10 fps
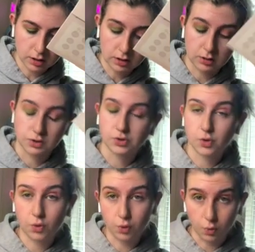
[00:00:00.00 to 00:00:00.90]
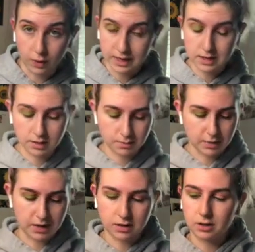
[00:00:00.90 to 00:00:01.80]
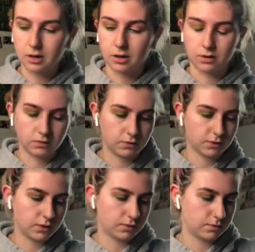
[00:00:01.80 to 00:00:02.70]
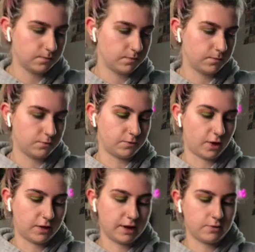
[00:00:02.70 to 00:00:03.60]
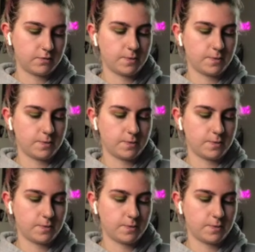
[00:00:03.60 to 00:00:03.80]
There is quite a bit of fallout